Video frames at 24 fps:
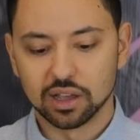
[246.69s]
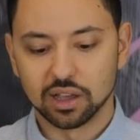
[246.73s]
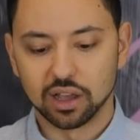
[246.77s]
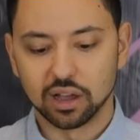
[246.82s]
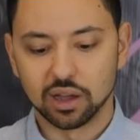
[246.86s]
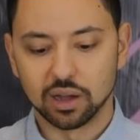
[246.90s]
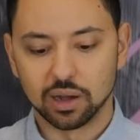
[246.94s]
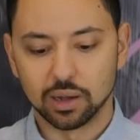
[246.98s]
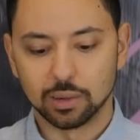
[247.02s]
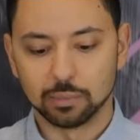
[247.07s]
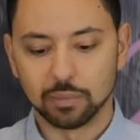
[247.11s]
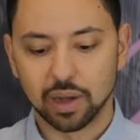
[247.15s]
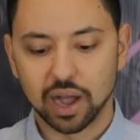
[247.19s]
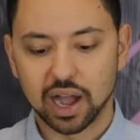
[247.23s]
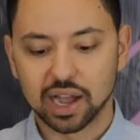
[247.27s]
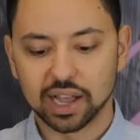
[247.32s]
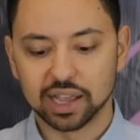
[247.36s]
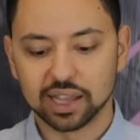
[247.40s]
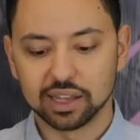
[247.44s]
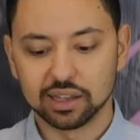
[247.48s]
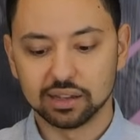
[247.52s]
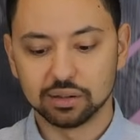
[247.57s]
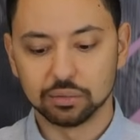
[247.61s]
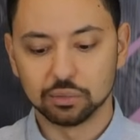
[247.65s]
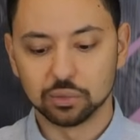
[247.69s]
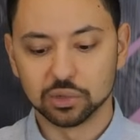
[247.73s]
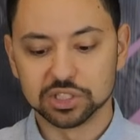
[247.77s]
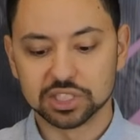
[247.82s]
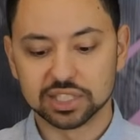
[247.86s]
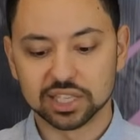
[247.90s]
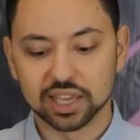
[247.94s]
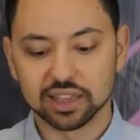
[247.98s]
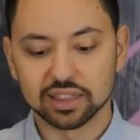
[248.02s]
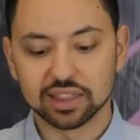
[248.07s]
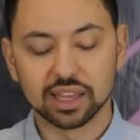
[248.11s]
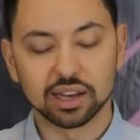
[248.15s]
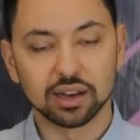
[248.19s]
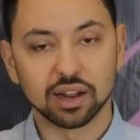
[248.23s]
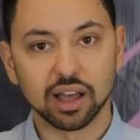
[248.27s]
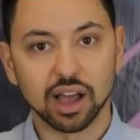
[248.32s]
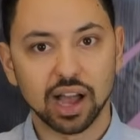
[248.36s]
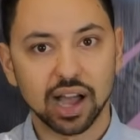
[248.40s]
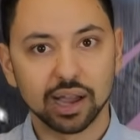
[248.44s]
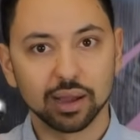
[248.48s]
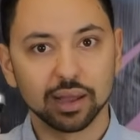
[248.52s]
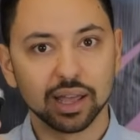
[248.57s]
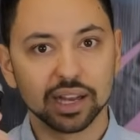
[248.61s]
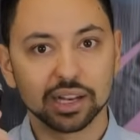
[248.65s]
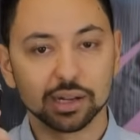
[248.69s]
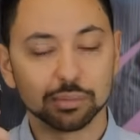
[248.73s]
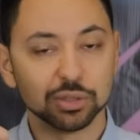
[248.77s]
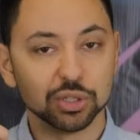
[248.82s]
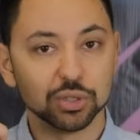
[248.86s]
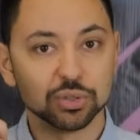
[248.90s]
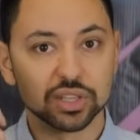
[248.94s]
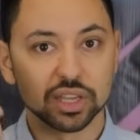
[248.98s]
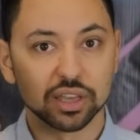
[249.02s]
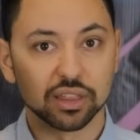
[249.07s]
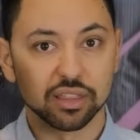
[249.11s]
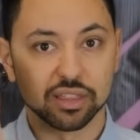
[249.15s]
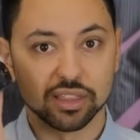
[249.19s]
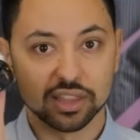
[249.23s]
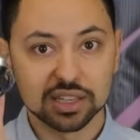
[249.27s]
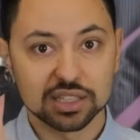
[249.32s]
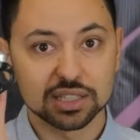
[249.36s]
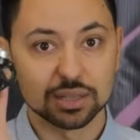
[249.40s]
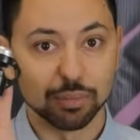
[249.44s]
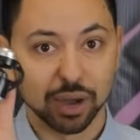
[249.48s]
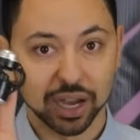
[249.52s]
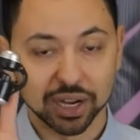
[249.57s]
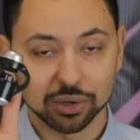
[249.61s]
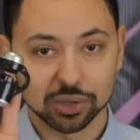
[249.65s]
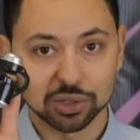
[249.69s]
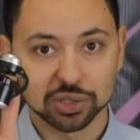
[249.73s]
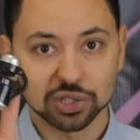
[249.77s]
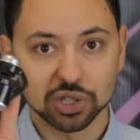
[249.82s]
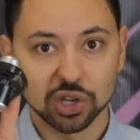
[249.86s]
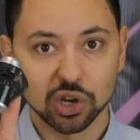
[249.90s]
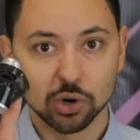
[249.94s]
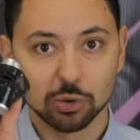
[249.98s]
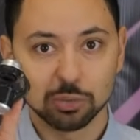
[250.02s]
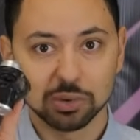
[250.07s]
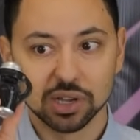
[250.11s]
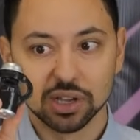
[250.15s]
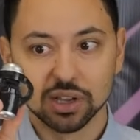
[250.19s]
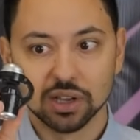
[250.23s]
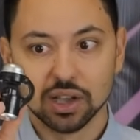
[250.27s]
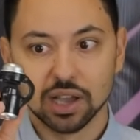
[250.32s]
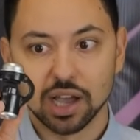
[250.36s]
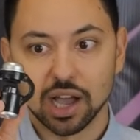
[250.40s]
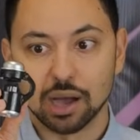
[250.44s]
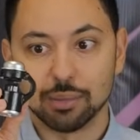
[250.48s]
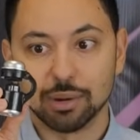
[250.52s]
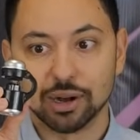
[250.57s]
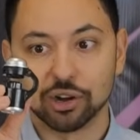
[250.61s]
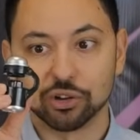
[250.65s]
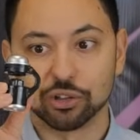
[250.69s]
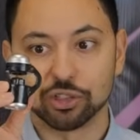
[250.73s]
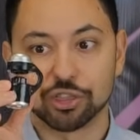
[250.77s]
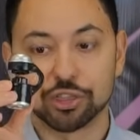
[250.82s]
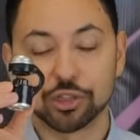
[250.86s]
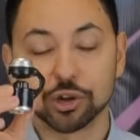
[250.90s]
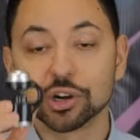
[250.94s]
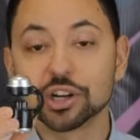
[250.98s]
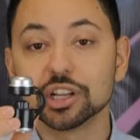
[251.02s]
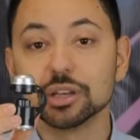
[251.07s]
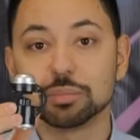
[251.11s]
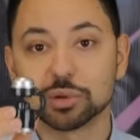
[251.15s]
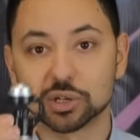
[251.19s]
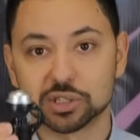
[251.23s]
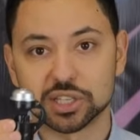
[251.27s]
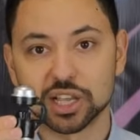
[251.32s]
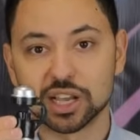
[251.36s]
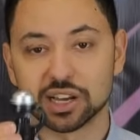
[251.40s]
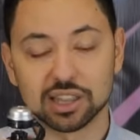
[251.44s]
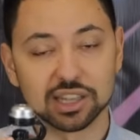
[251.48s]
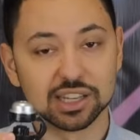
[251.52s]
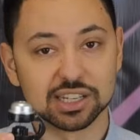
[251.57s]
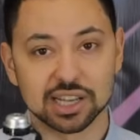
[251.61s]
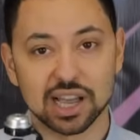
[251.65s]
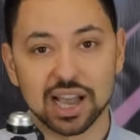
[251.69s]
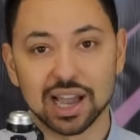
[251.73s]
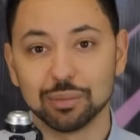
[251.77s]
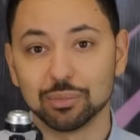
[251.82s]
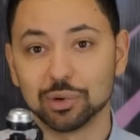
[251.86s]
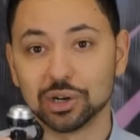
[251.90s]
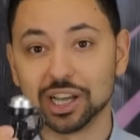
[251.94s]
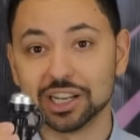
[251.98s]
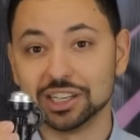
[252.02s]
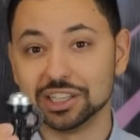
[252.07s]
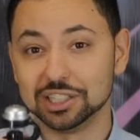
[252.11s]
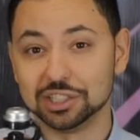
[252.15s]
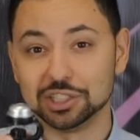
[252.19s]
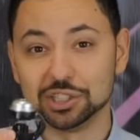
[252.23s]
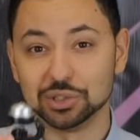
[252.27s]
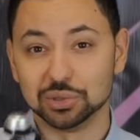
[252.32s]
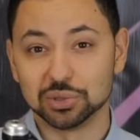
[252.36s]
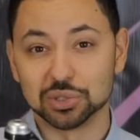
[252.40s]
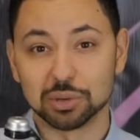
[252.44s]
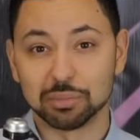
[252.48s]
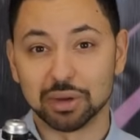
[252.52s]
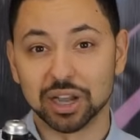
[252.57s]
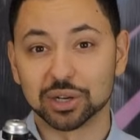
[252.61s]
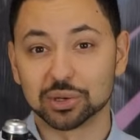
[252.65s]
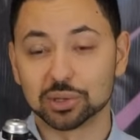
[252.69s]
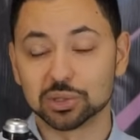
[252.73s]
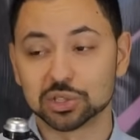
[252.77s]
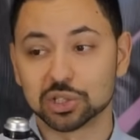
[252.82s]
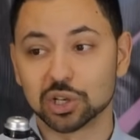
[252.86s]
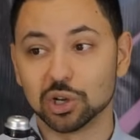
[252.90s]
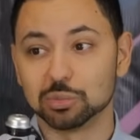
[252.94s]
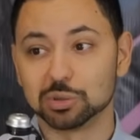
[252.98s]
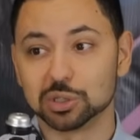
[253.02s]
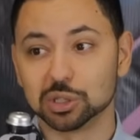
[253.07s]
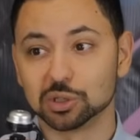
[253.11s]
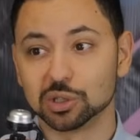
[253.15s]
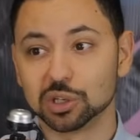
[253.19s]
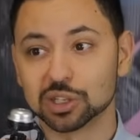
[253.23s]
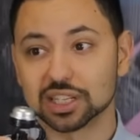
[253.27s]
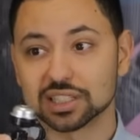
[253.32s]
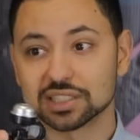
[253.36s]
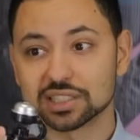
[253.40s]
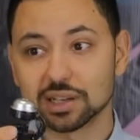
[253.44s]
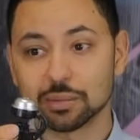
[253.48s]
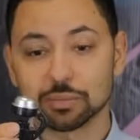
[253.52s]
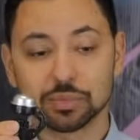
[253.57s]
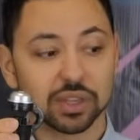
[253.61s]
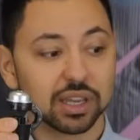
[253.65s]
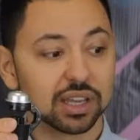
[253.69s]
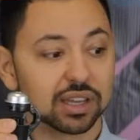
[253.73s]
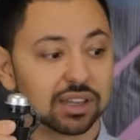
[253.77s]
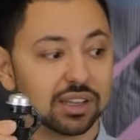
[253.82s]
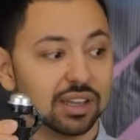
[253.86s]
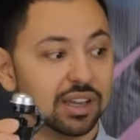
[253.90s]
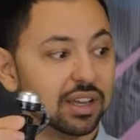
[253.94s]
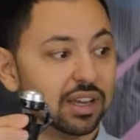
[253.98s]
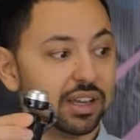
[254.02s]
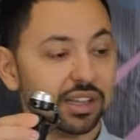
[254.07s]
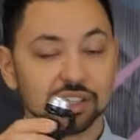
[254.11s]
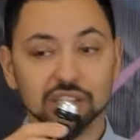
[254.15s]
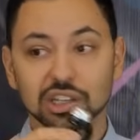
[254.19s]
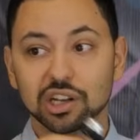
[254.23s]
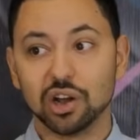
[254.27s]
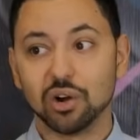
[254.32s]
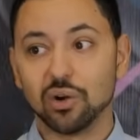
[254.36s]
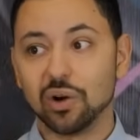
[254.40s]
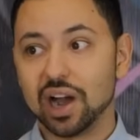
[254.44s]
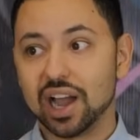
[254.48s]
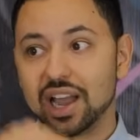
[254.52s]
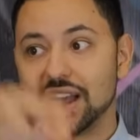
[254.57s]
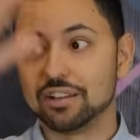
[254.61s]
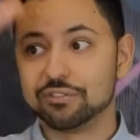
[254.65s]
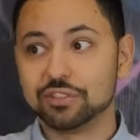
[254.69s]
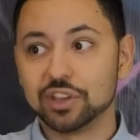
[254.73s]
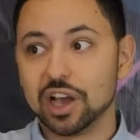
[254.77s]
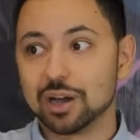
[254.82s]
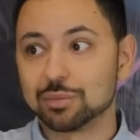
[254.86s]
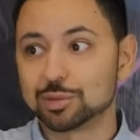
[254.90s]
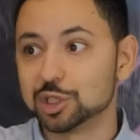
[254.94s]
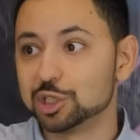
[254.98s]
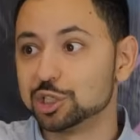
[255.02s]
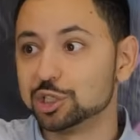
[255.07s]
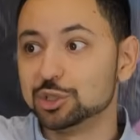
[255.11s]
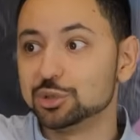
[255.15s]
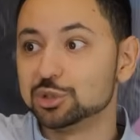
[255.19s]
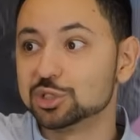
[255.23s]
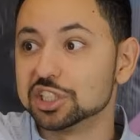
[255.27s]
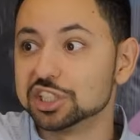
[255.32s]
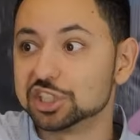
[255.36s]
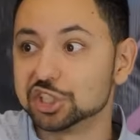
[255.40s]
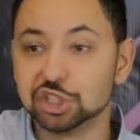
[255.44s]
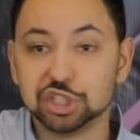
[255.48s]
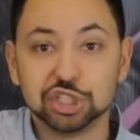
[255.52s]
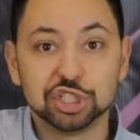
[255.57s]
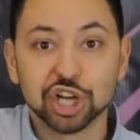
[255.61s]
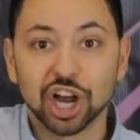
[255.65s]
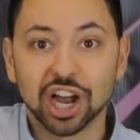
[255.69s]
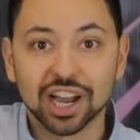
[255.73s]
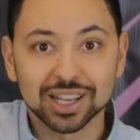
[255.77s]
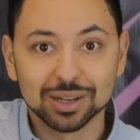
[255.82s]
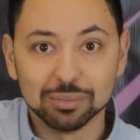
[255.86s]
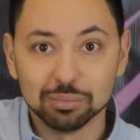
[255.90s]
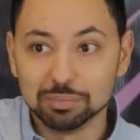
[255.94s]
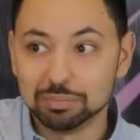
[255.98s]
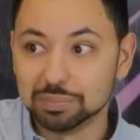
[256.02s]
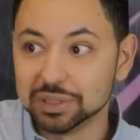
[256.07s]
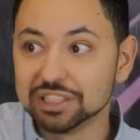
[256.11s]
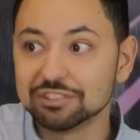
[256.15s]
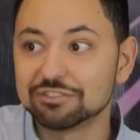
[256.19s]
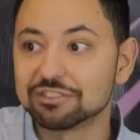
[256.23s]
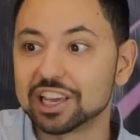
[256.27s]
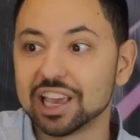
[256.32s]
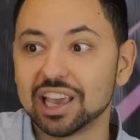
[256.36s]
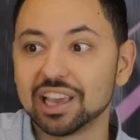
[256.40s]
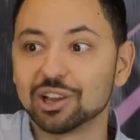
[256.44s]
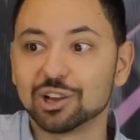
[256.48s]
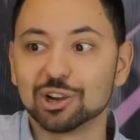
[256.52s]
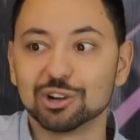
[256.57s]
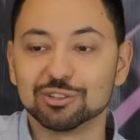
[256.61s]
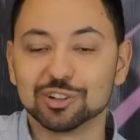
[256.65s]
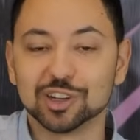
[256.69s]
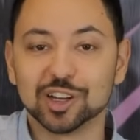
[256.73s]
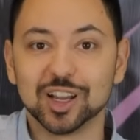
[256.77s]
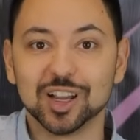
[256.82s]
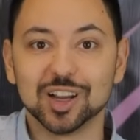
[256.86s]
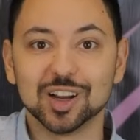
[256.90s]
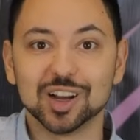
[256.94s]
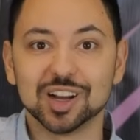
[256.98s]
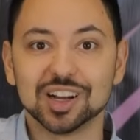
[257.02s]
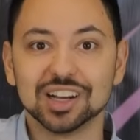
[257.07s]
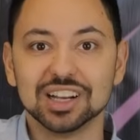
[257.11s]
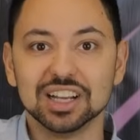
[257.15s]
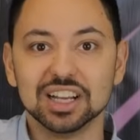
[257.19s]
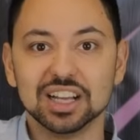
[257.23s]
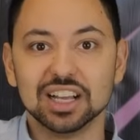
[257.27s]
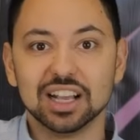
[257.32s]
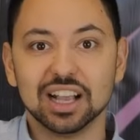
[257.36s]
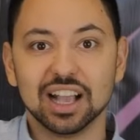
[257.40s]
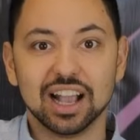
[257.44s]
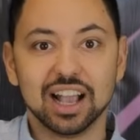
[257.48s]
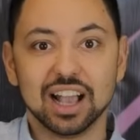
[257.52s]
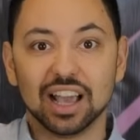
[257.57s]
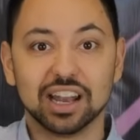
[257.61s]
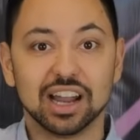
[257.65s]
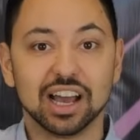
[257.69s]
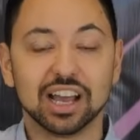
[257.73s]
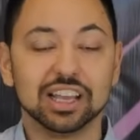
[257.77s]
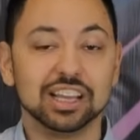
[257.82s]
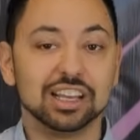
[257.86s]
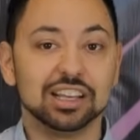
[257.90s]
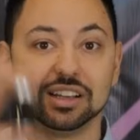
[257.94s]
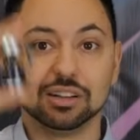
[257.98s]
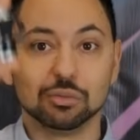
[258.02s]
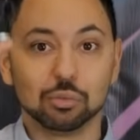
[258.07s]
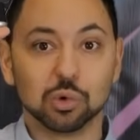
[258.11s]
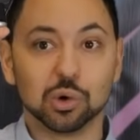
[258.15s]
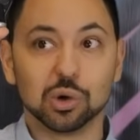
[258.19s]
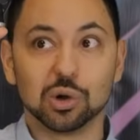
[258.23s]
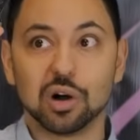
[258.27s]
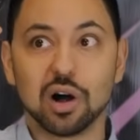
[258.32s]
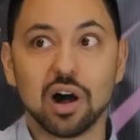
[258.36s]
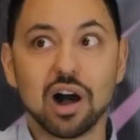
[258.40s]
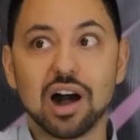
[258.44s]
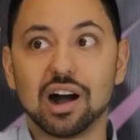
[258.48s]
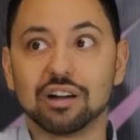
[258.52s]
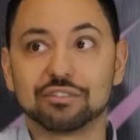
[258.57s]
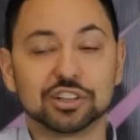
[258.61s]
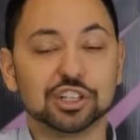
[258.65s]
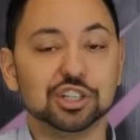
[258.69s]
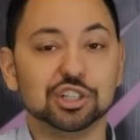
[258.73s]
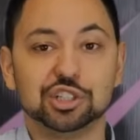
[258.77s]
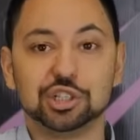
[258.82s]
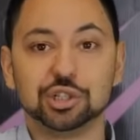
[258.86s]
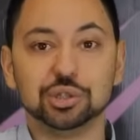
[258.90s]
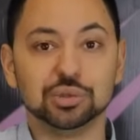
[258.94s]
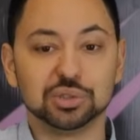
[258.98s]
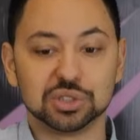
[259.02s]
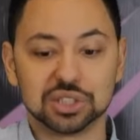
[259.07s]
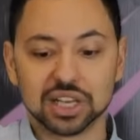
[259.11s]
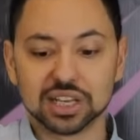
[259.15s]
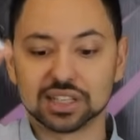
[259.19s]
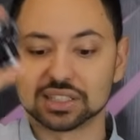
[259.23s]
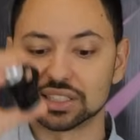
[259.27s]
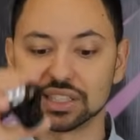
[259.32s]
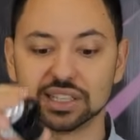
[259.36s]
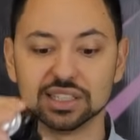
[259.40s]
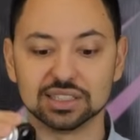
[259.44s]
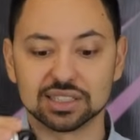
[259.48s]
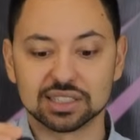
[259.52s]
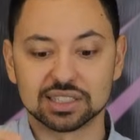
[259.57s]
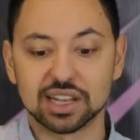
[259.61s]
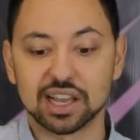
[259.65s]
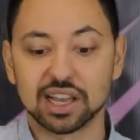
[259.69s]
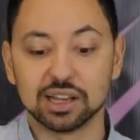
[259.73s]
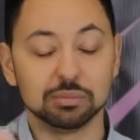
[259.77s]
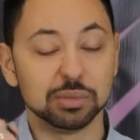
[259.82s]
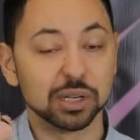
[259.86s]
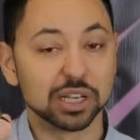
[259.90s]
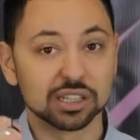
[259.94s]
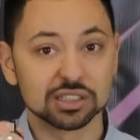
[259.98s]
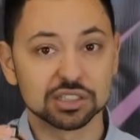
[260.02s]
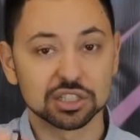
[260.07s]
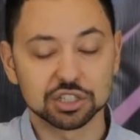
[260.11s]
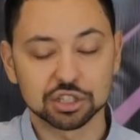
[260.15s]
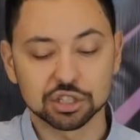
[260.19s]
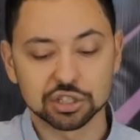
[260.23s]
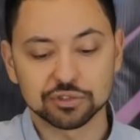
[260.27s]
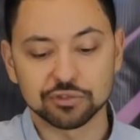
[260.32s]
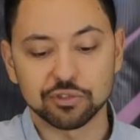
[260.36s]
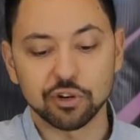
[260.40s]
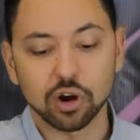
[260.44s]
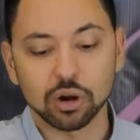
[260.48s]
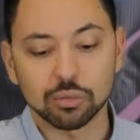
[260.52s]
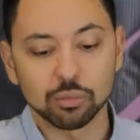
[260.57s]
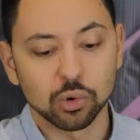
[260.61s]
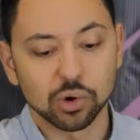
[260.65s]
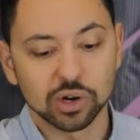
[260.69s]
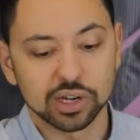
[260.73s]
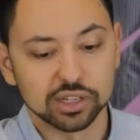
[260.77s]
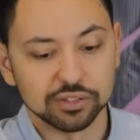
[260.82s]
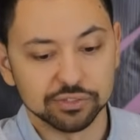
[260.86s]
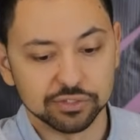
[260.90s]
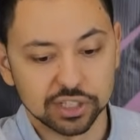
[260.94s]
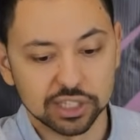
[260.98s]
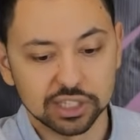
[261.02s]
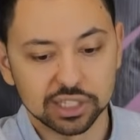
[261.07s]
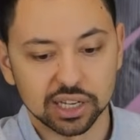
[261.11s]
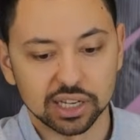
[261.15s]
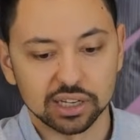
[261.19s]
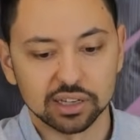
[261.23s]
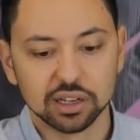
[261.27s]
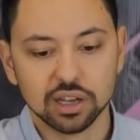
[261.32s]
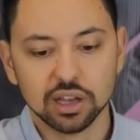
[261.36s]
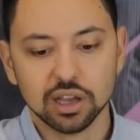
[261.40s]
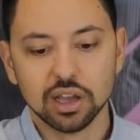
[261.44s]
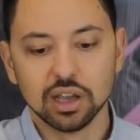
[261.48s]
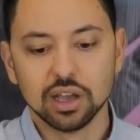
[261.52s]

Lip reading: I would say that I end up using this microscope about 30% of the time when I need to use a microscope to look at something. You know, I have the option to use this giant beefcake over here, and I will often choose this instead because it's just far more convenient.